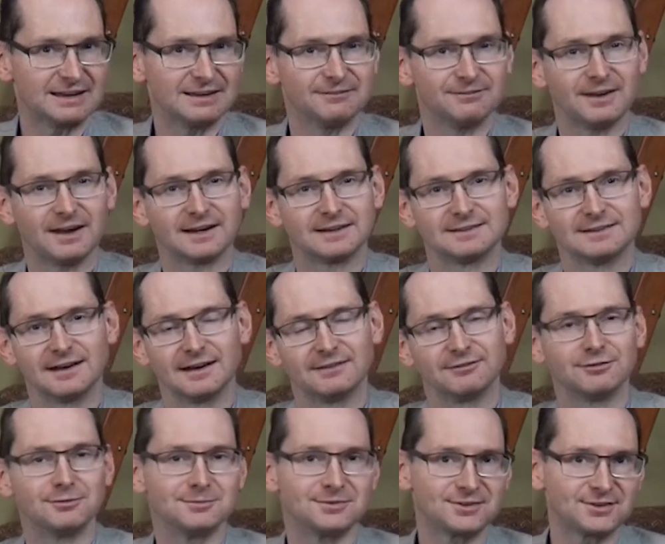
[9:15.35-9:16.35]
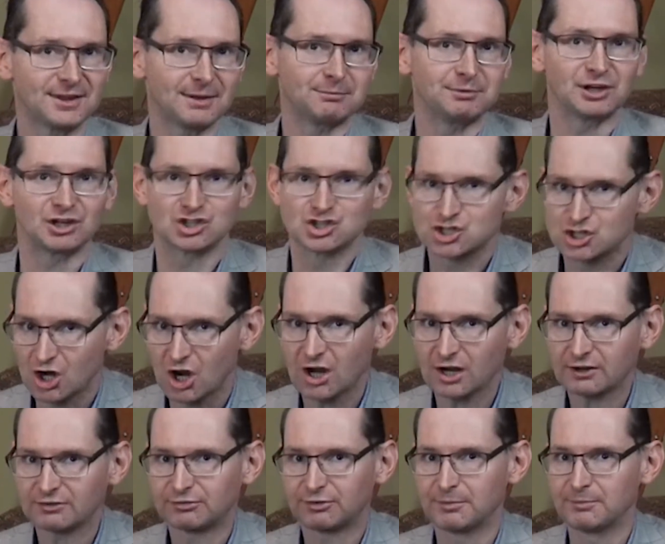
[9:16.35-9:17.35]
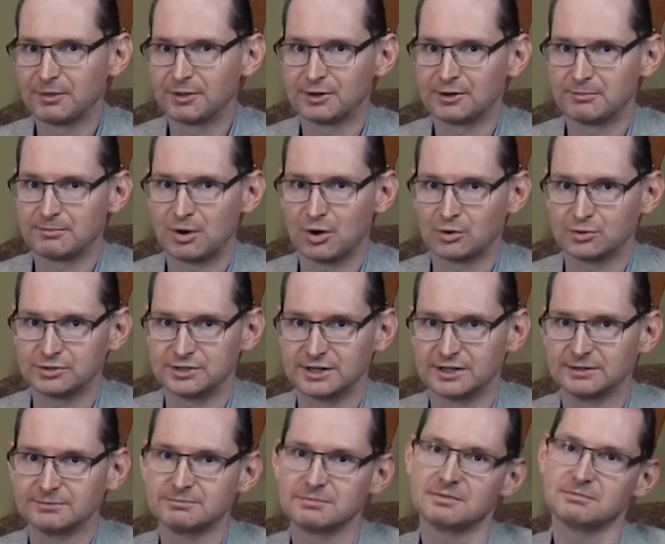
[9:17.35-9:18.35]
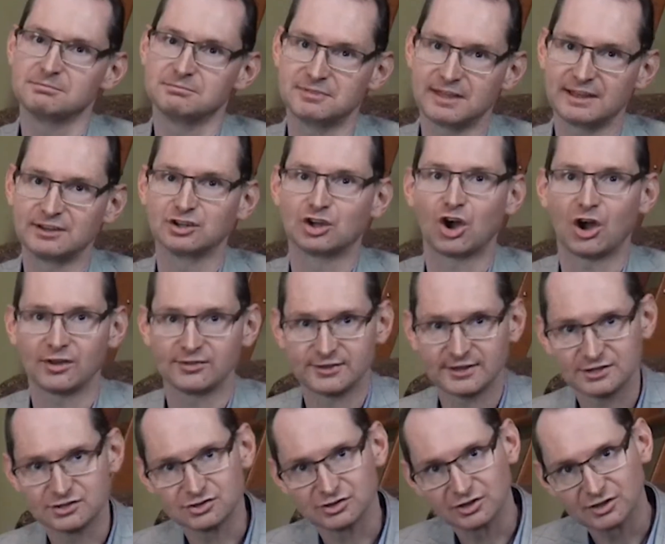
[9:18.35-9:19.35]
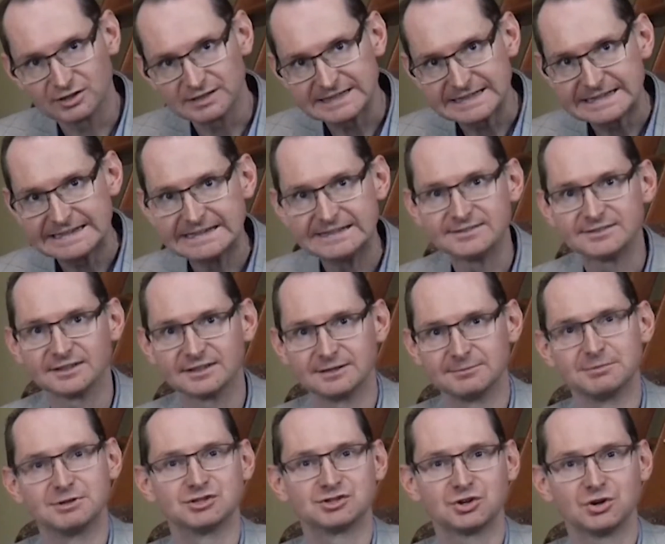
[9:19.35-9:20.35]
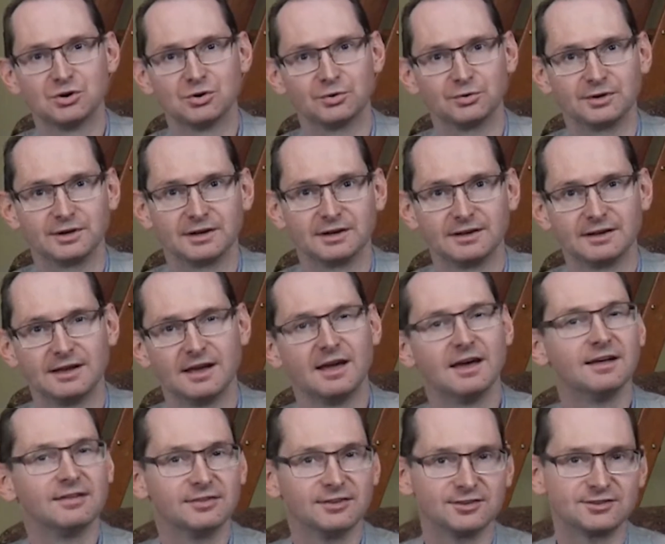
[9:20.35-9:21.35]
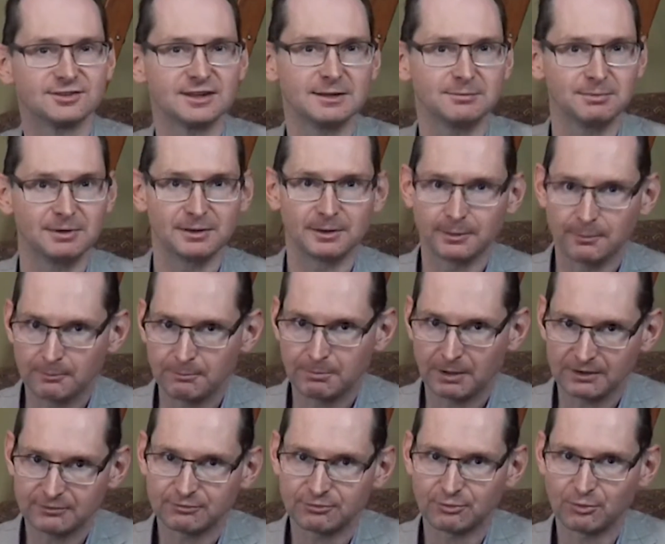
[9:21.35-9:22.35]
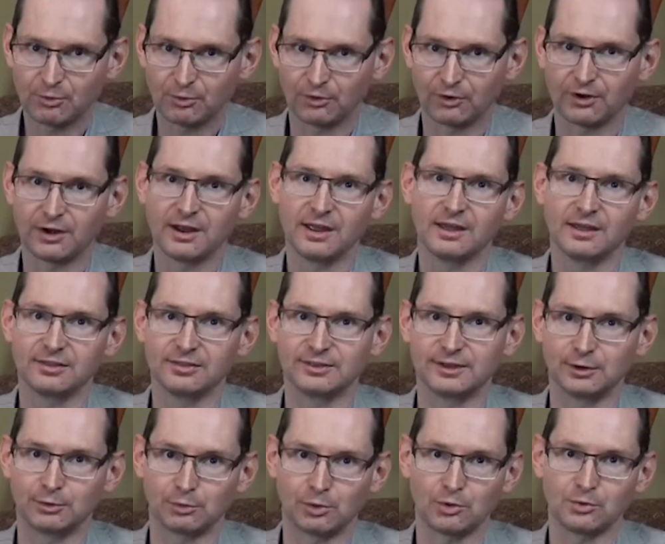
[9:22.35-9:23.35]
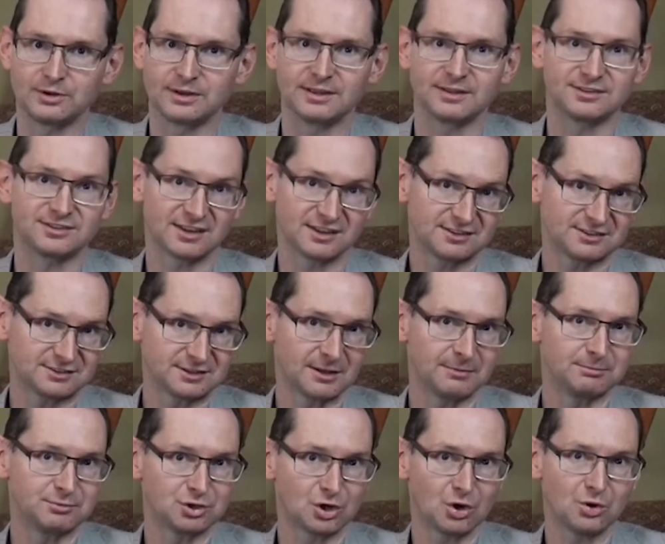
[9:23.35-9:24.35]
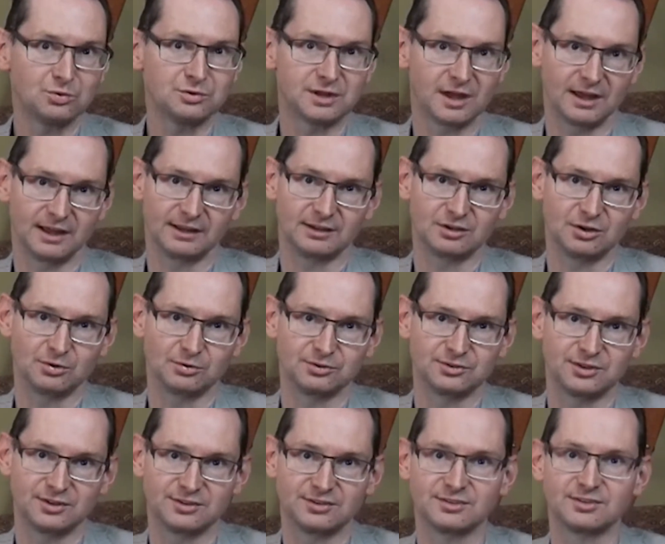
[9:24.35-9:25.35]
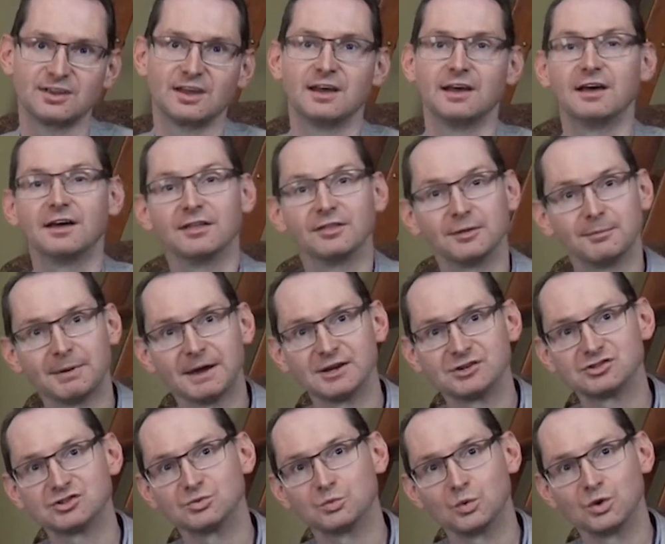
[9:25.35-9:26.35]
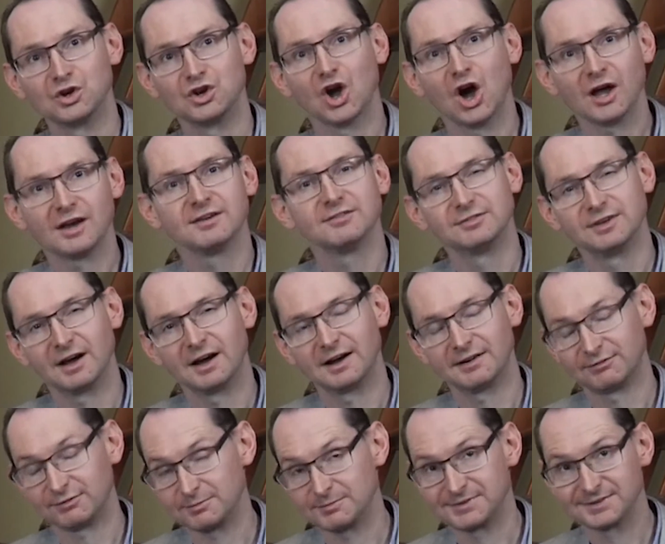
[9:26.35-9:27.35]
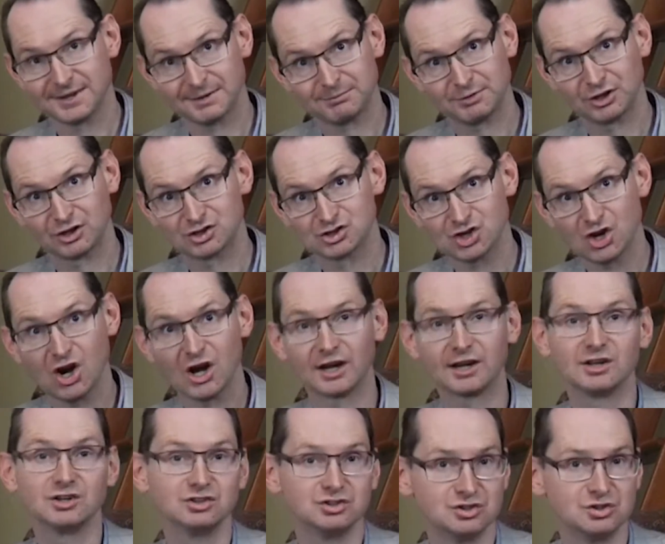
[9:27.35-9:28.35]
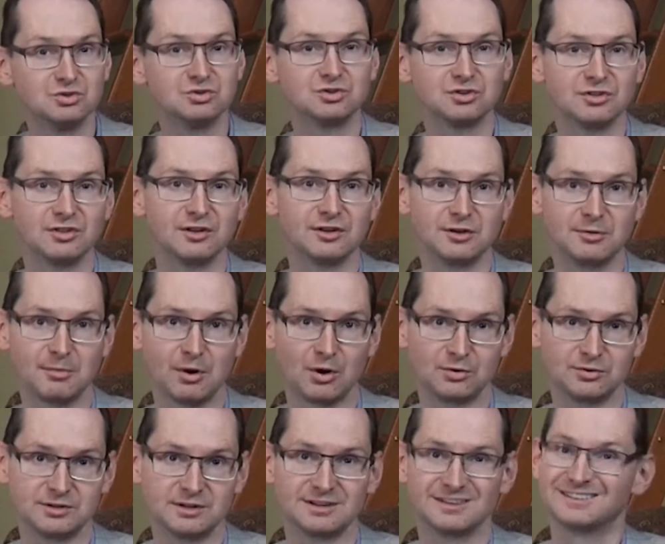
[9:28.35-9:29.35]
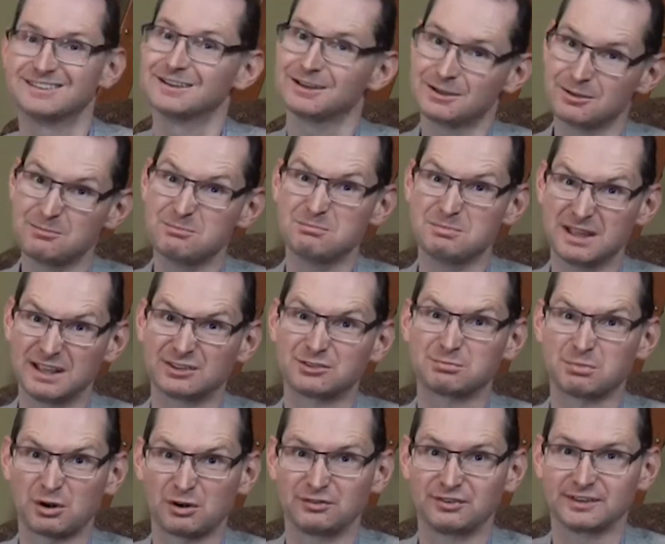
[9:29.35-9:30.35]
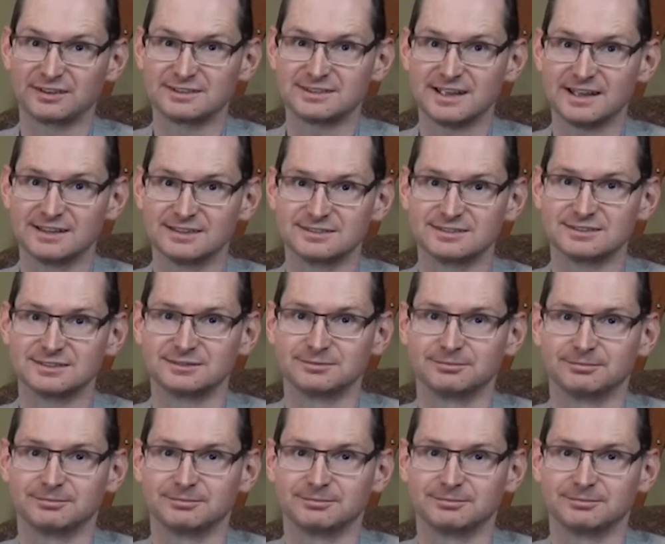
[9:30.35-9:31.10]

in fact died from septic shock from the pneumonia, then causation could easily be shown. The statement, but for the erroneous stubbed toe diagnosis, the patient would not have died from septic shock due to the pneumonia, makes perfect sense.